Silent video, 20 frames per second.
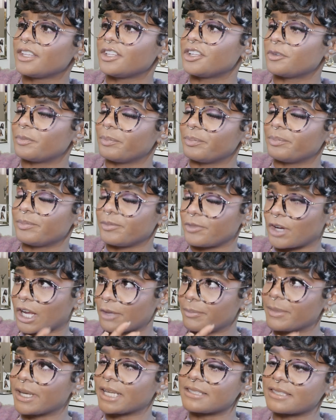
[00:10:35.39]
you know,
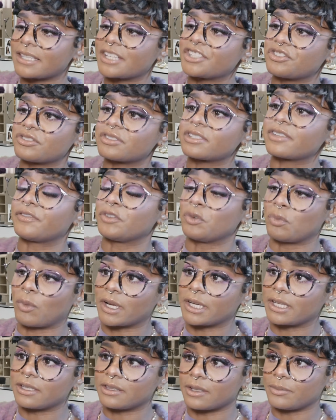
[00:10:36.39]
recommend extensions if you
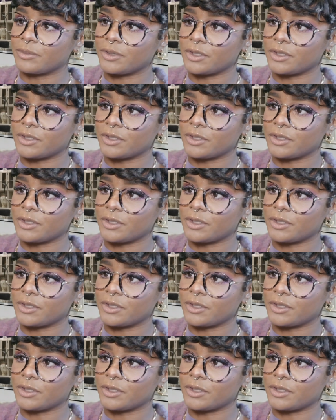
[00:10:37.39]
wanted them.